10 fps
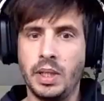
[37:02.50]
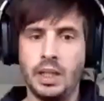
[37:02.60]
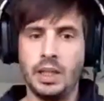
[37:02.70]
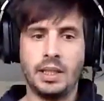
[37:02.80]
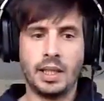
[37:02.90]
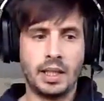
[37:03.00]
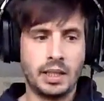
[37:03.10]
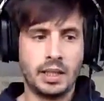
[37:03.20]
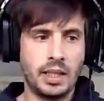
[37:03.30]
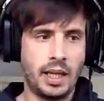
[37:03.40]
you
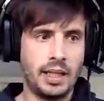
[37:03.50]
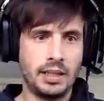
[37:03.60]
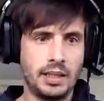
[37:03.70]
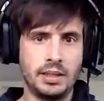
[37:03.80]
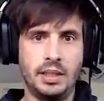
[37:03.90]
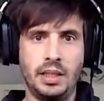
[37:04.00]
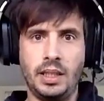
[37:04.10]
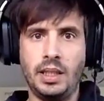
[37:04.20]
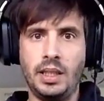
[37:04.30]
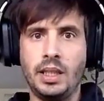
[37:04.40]
agree that
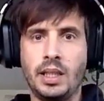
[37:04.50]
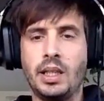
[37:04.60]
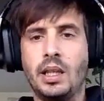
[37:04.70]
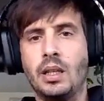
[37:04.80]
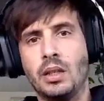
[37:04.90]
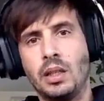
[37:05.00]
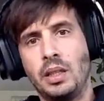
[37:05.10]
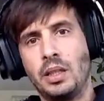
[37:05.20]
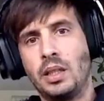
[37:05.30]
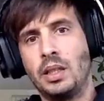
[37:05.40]
the
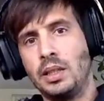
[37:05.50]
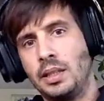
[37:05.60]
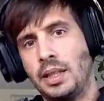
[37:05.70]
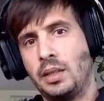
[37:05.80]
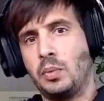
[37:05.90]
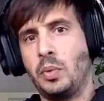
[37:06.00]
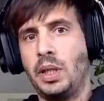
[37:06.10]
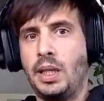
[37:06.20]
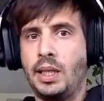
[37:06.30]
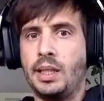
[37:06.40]
earlier
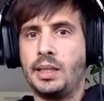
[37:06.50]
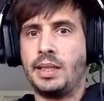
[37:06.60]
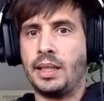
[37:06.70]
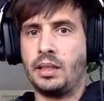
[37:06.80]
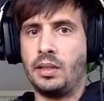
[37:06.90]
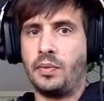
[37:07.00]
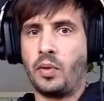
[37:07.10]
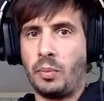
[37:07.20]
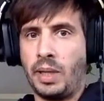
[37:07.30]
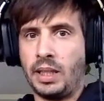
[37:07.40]
that we
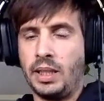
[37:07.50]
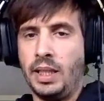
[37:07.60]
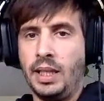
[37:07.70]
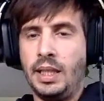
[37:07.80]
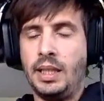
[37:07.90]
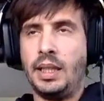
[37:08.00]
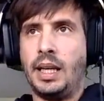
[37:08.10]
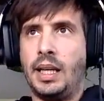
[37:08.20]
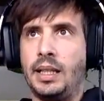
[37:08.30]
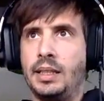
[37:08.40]
set the format,
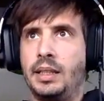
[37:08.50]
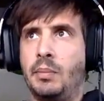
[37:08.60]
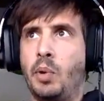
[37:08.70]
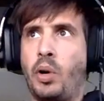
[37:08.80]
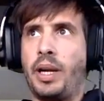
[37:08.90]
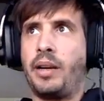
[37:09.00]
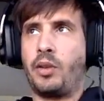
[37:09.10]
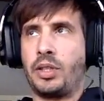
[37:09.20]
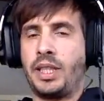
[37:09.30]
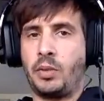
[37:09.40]
the more
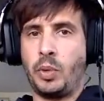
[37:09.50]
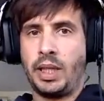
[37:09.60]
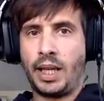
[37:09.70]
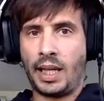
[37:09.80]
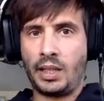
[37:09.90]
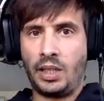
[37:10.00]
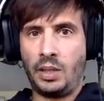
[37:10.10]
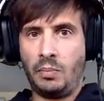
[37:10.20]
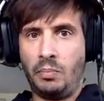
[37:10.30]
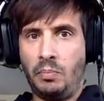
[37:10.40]
errors that we
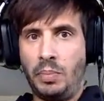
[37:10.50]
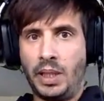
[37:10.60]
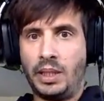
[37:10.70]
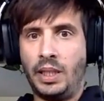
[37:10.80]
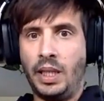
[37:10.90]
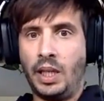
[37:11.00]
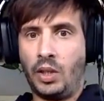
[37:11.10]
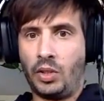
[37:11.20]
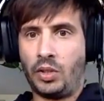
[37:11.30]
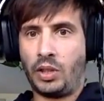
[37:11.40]
catch, but
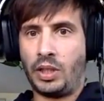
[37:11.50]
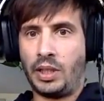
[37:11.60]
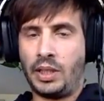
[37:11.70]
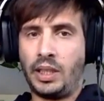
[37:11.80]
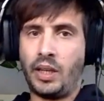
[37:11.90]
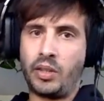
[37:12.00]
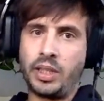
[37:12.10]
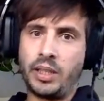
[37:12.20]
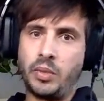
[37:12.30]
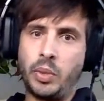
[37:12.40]
also the
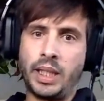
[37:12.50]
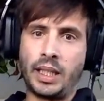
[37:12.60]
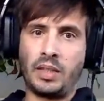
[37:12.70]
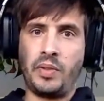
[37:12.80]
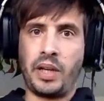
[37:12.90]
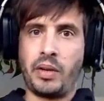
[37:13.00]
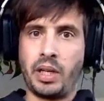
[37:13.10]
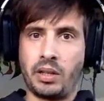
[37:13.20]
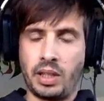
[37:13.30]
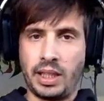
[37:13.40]
errors that we catch
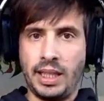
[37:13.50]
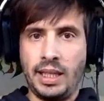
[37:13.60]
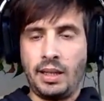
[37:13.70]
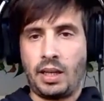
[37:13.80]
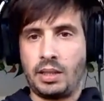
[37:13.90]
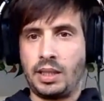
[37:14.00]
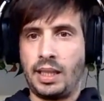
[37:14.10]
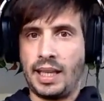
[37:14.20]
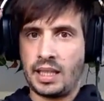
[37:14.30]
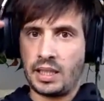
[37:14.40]
very early are the less